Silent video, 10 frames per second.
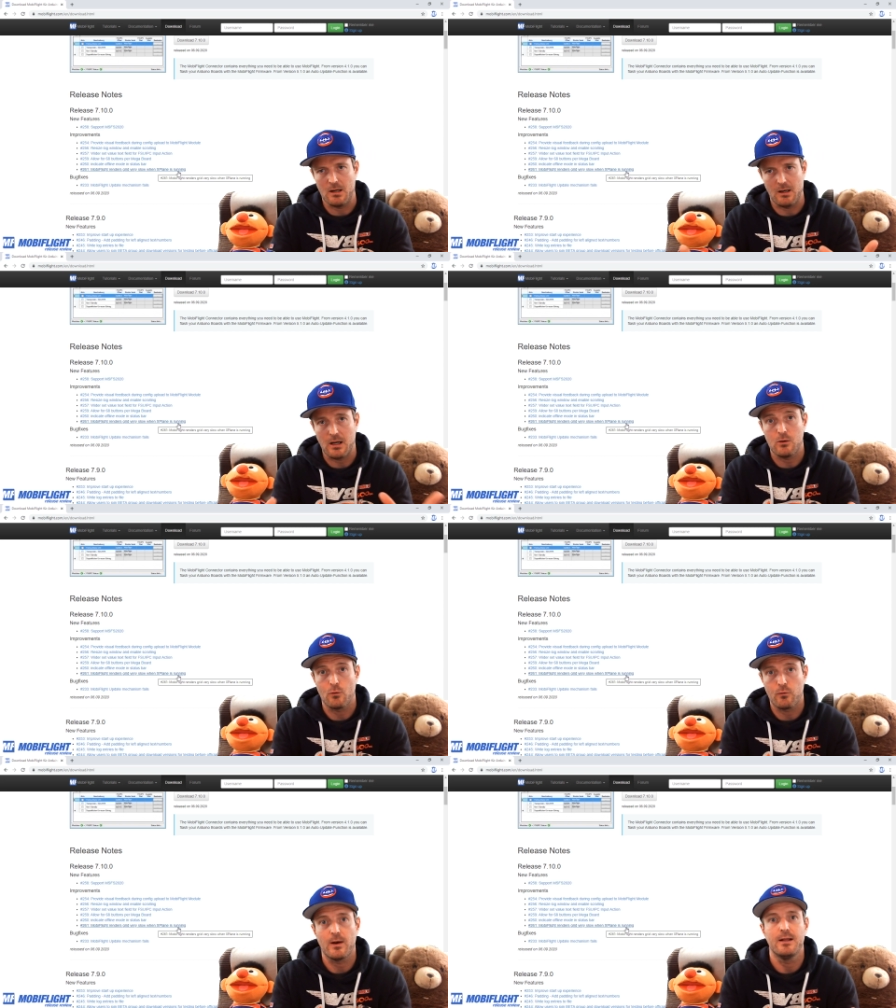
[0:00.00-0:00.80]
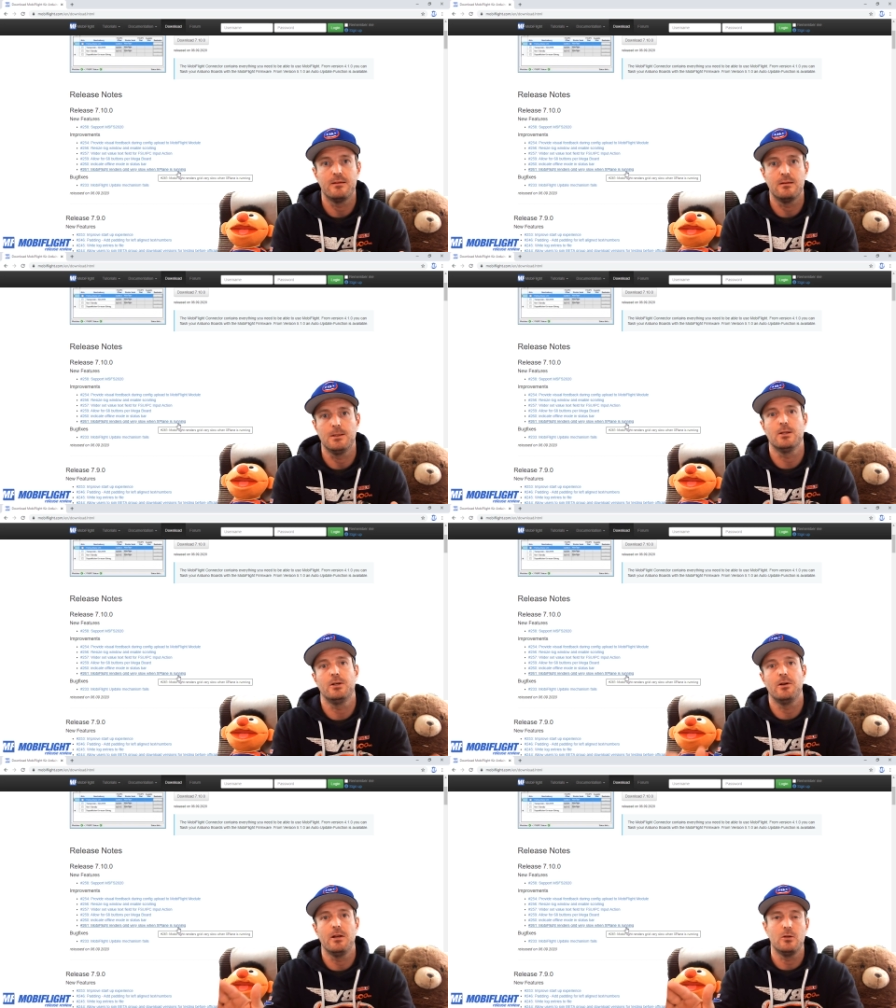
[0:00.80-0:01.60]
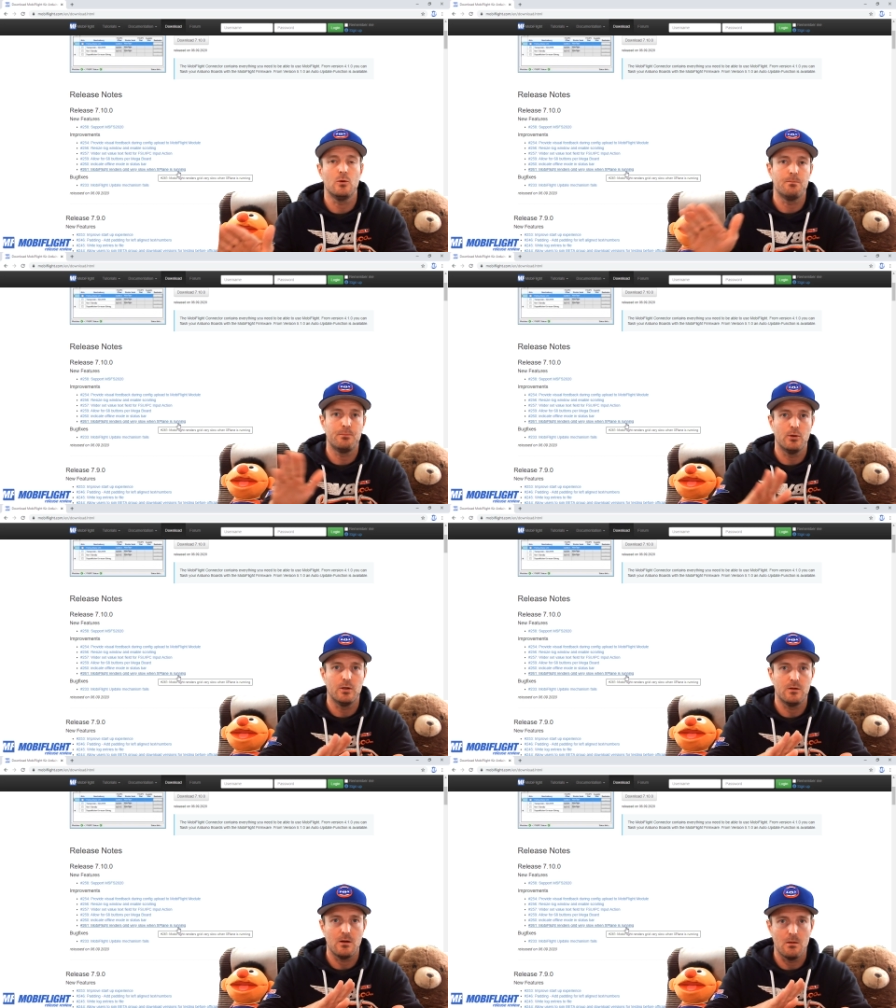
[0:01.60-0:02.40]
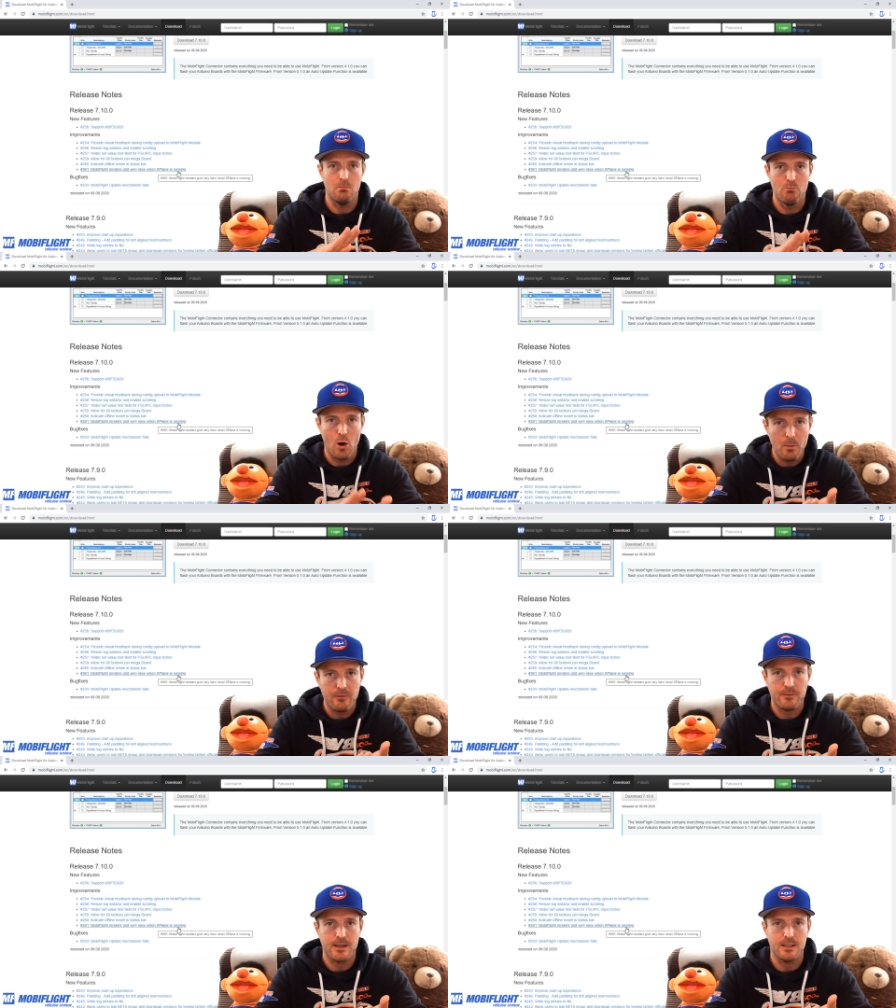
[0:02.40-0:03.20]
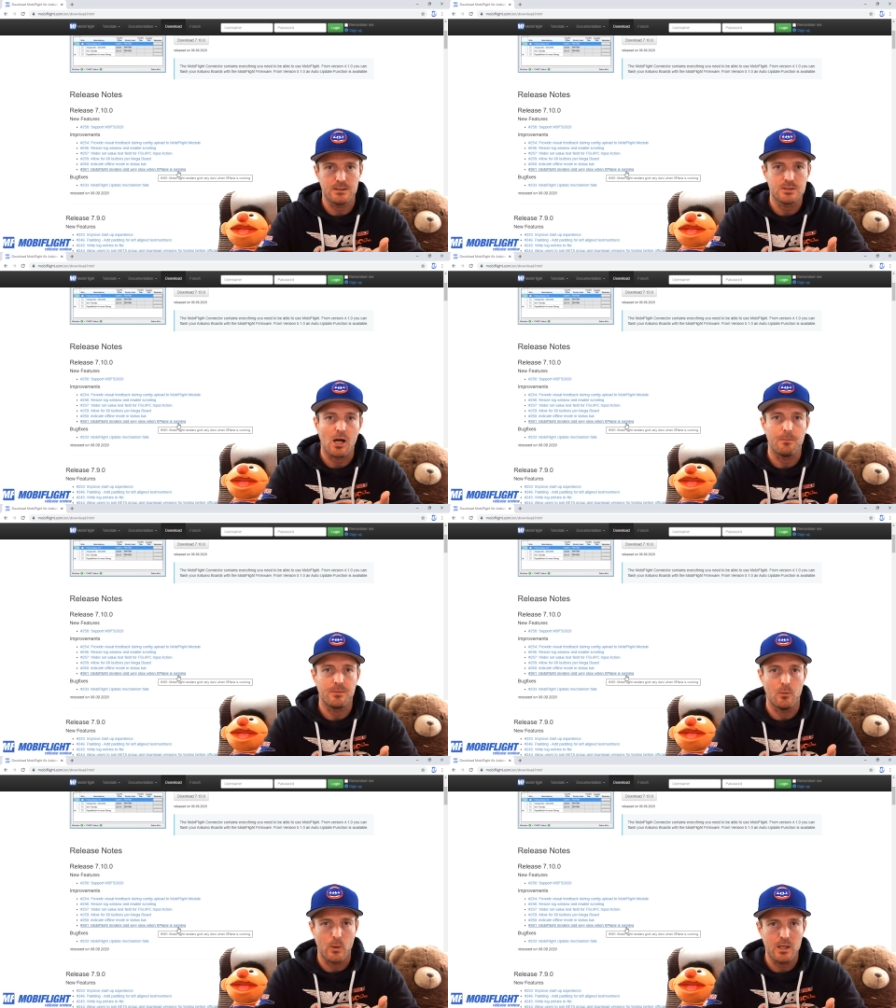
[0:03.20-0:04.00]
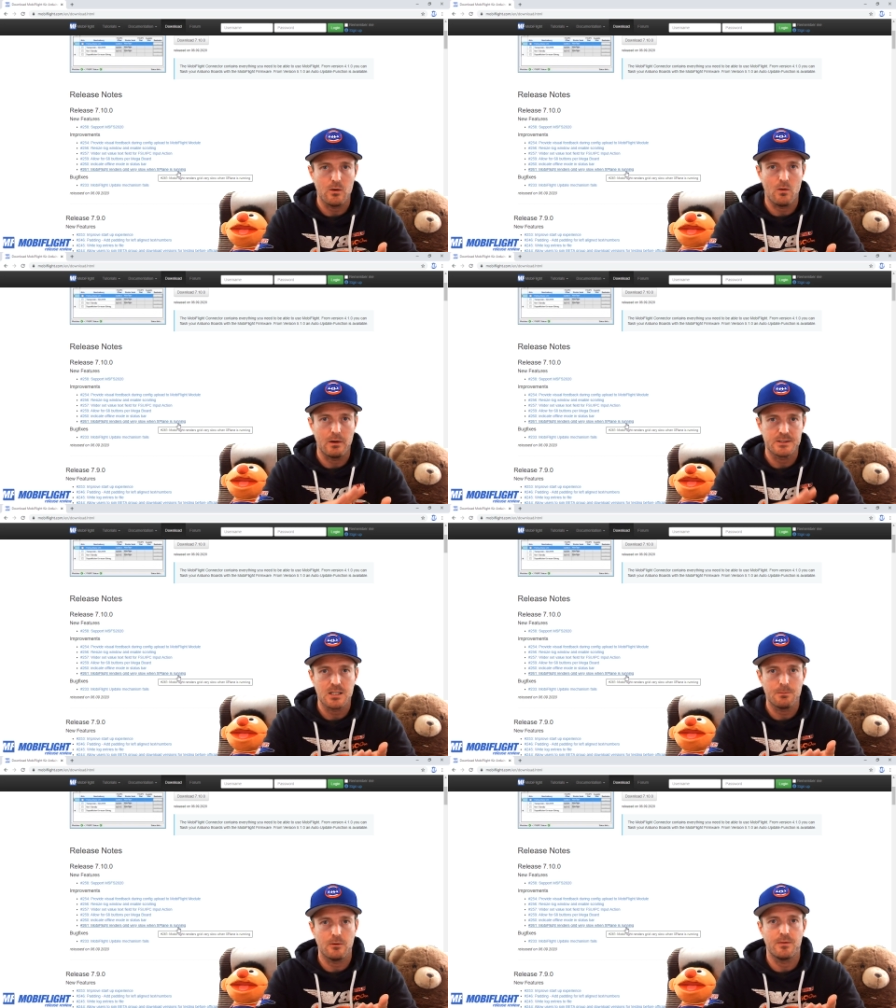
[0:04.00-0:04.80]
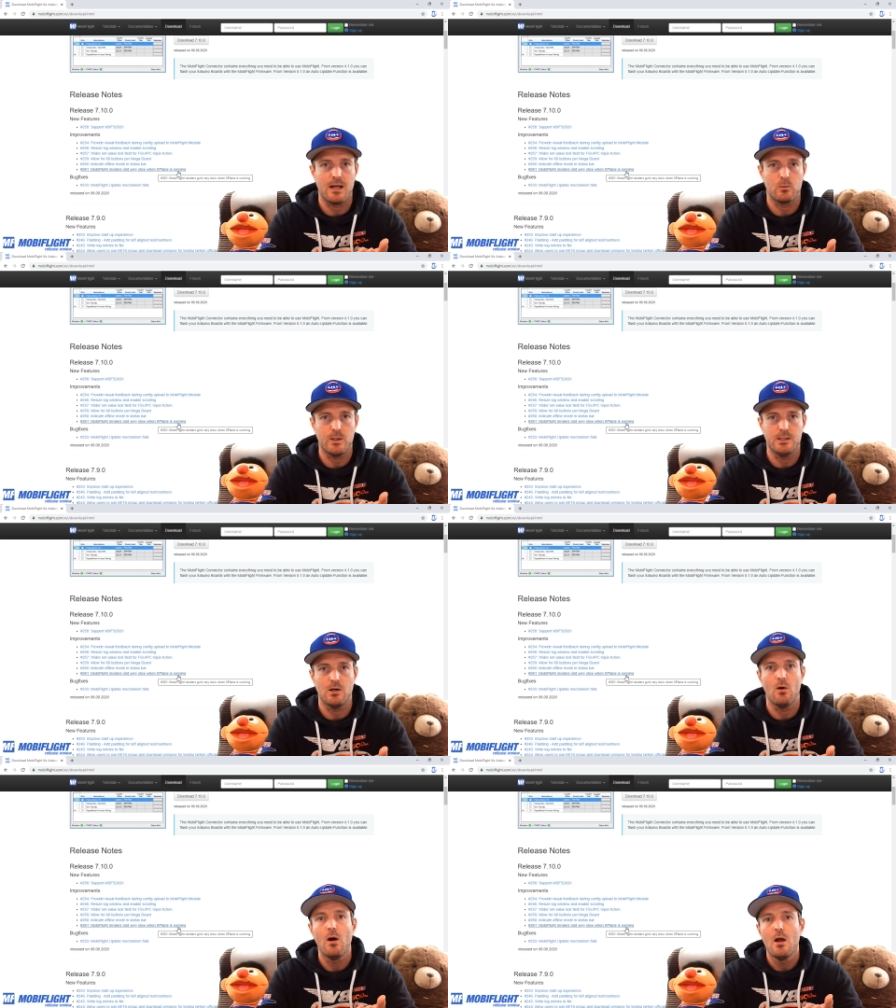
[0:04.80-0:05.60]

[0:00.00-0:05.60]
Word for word: like your flight simulator, and you put MobiFlight on top, the window on top of that window,